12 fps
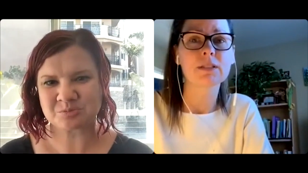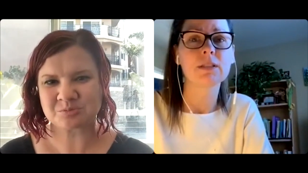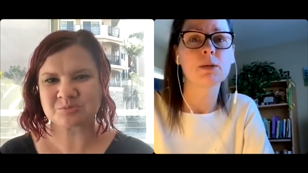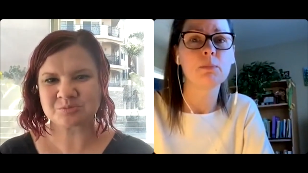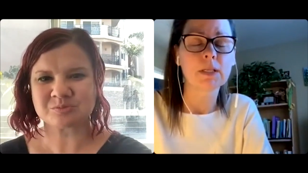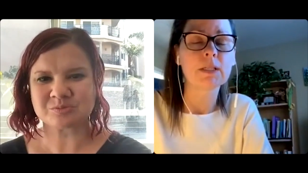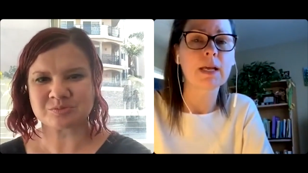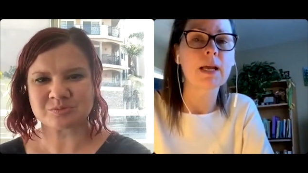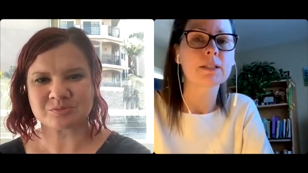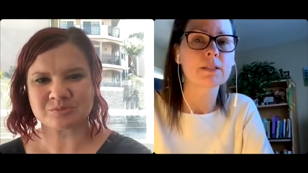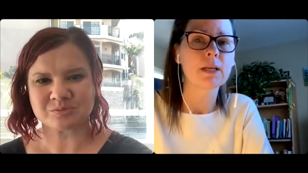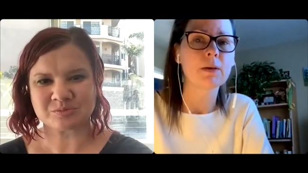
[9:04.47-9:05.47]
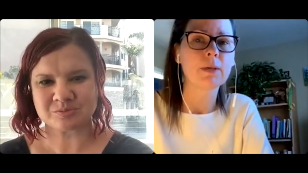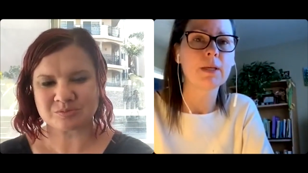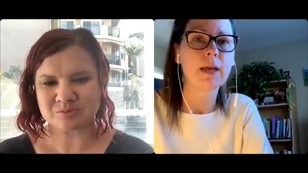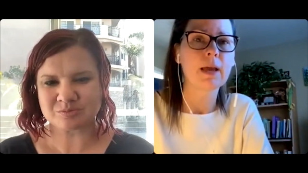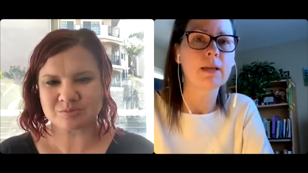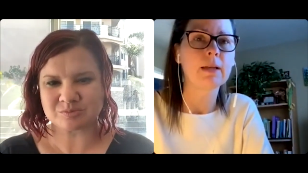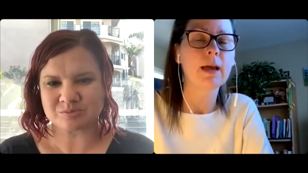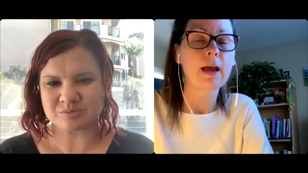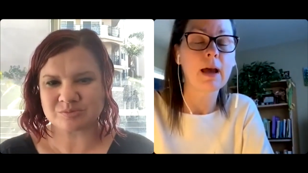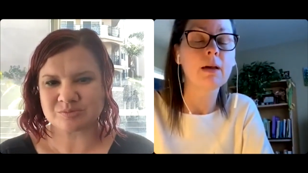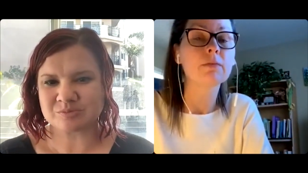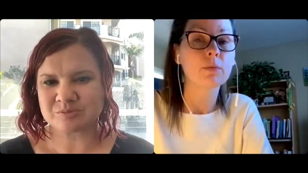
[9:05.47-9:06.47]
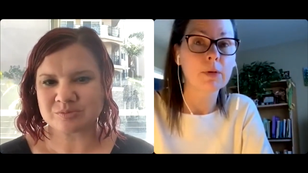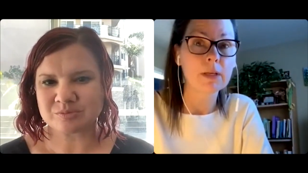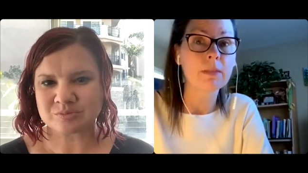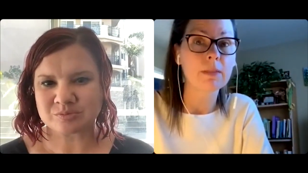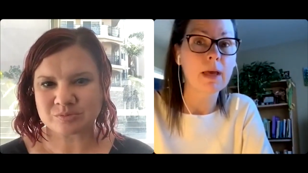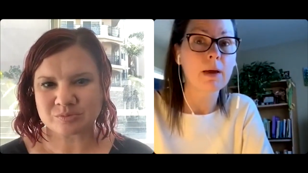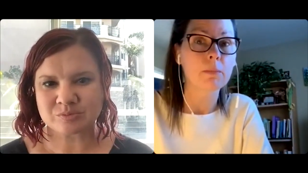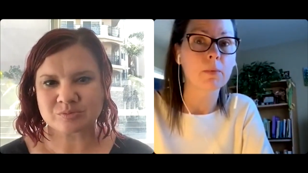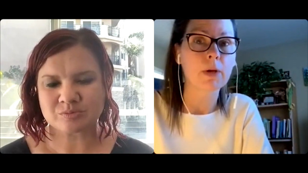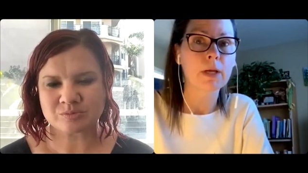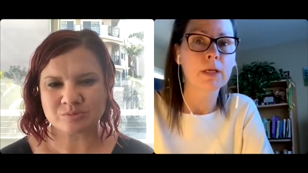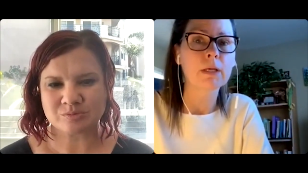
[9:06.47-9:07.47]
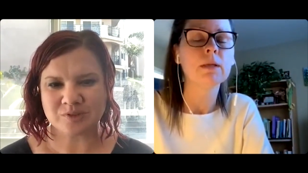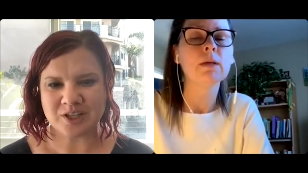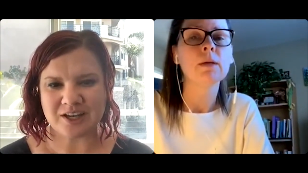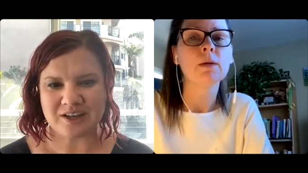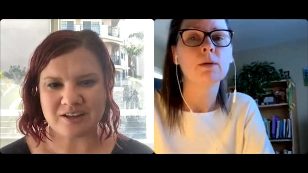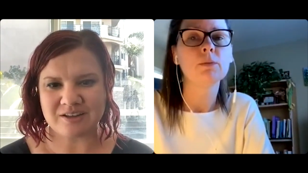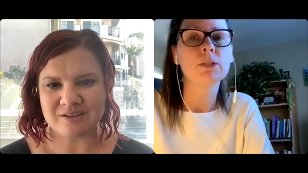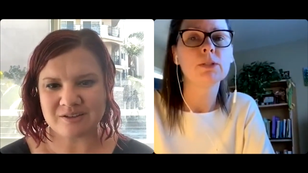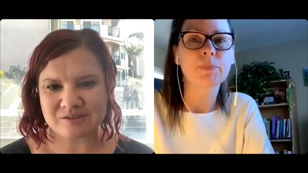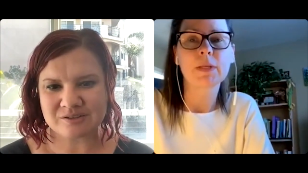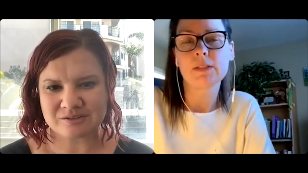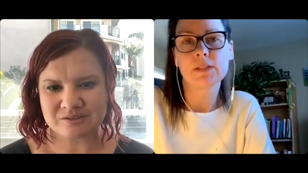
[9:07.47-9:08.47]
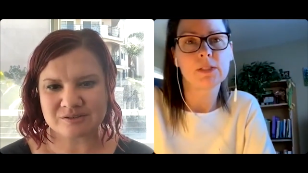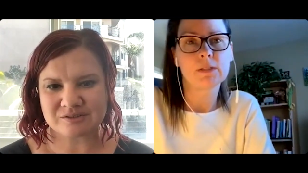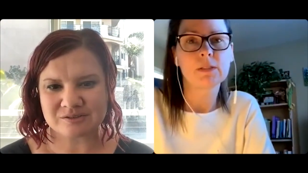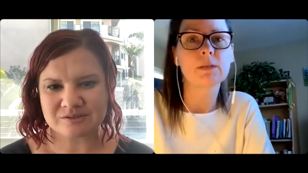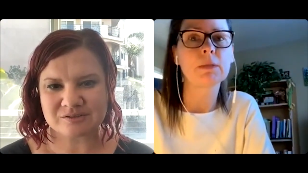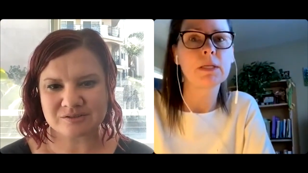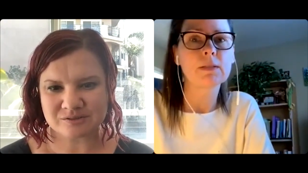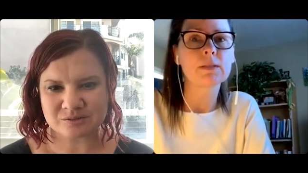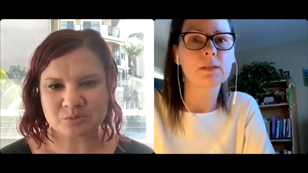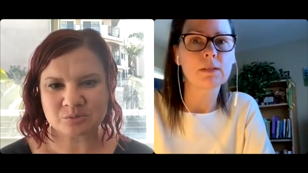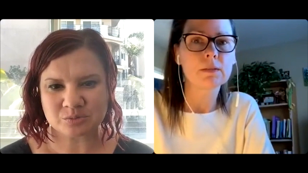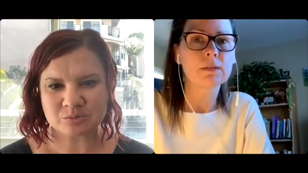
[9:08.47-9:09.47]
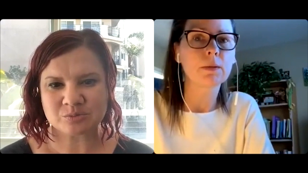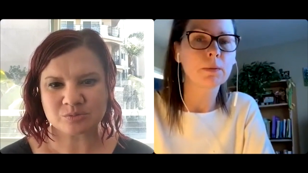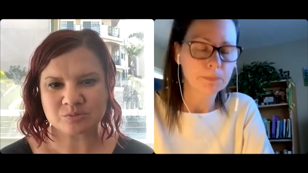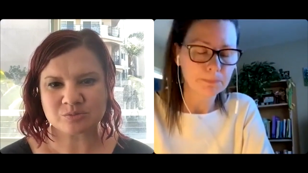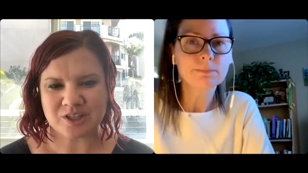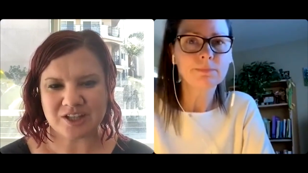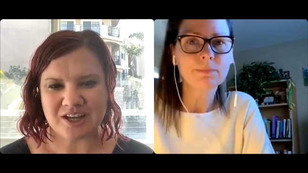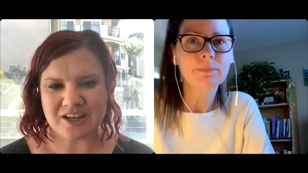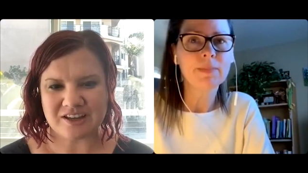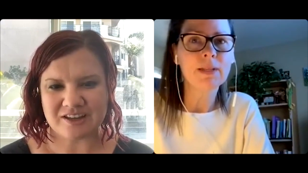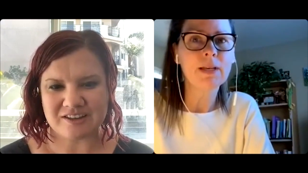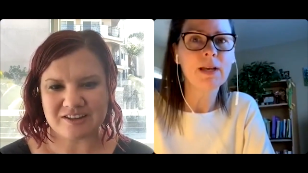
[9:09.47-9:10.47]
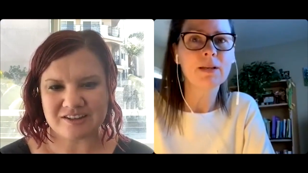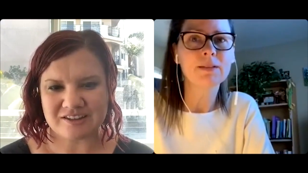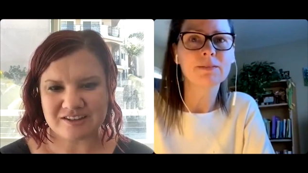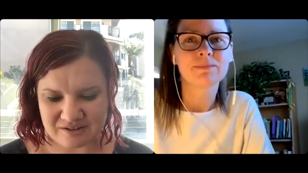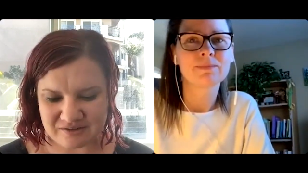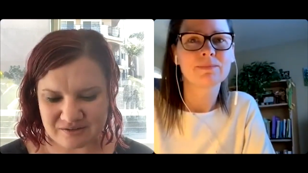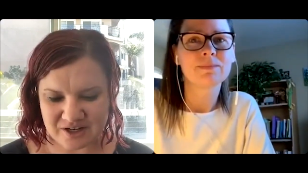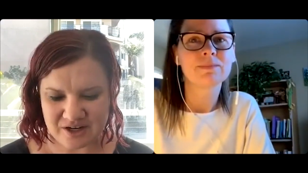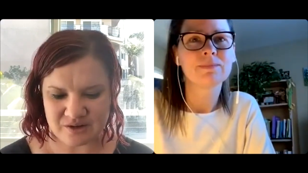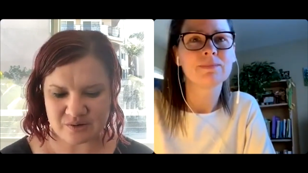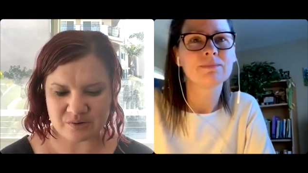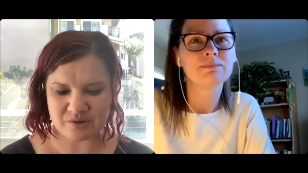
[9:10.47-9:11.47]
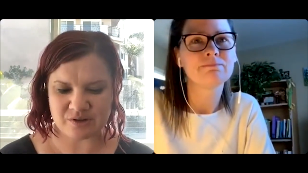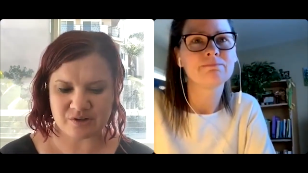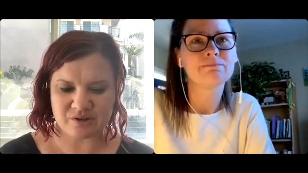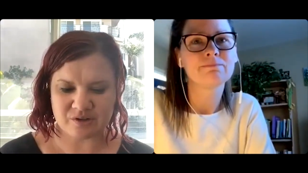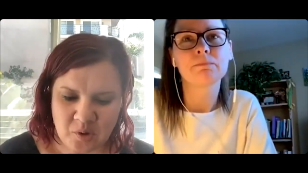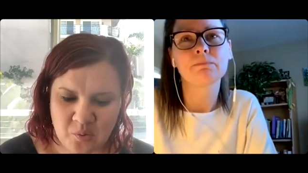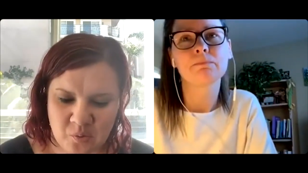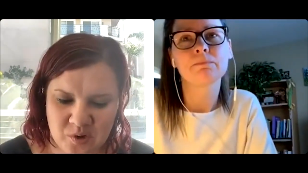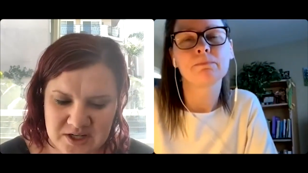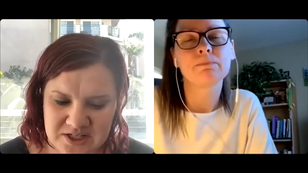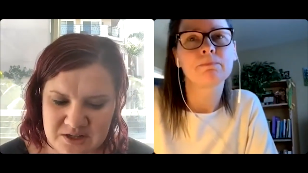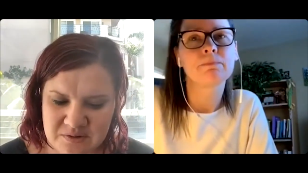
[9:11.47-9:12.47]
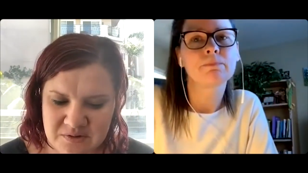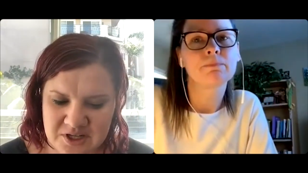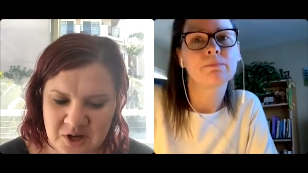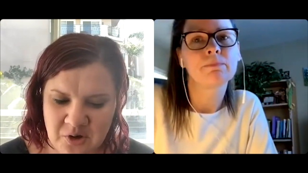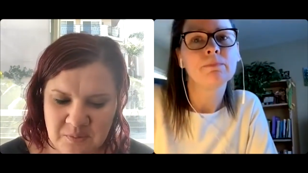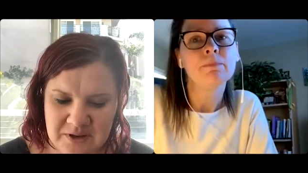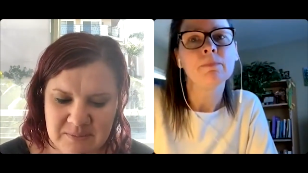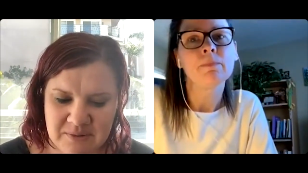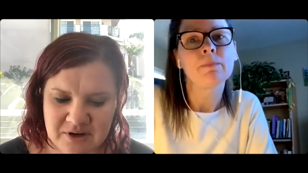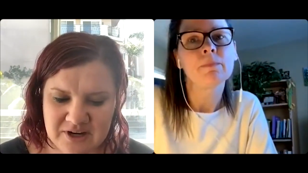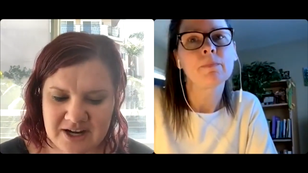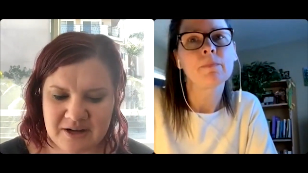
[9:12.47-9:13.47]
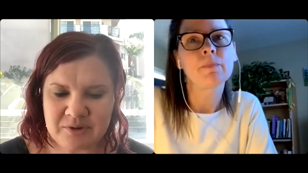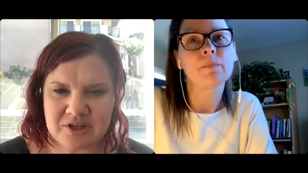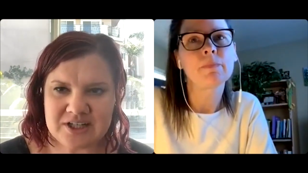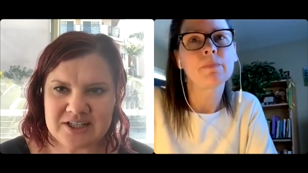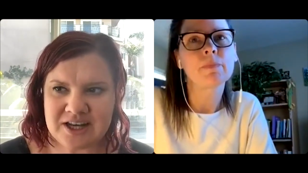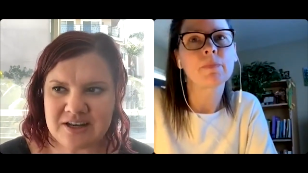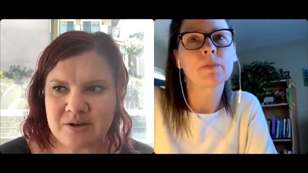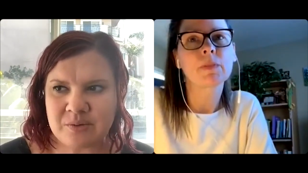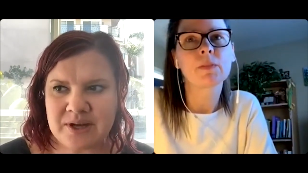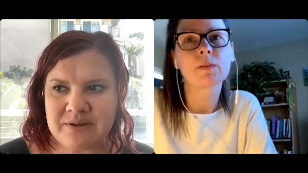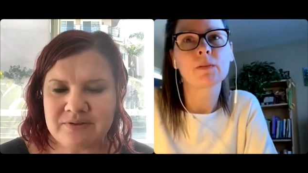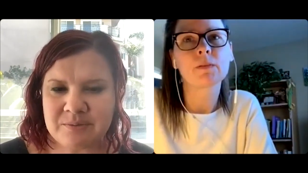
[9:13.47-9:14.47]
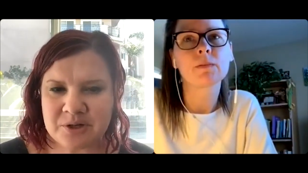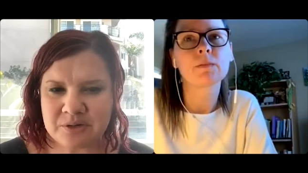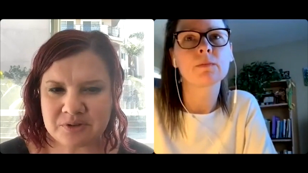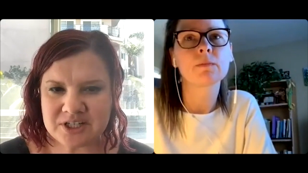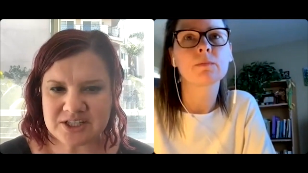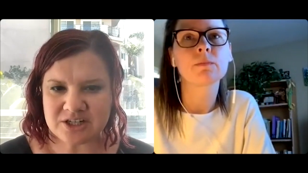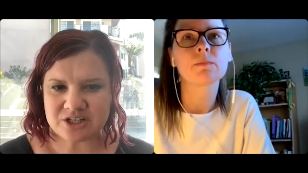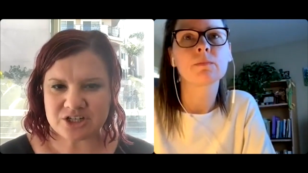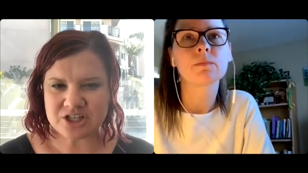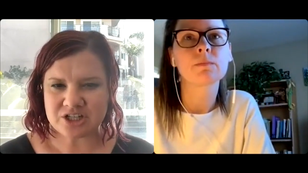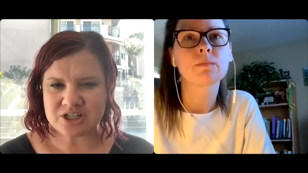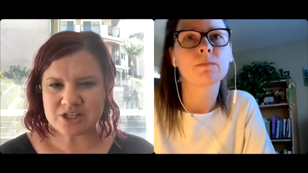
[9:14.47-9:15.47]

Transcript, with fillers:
Speaker 1: and the connection that we can have with them, right? Yeah. Which is just amazing. So,
Speaker 2: yeah. Yeah. Very mm-hmm. cool what do you really hope people are able to take away from your research in this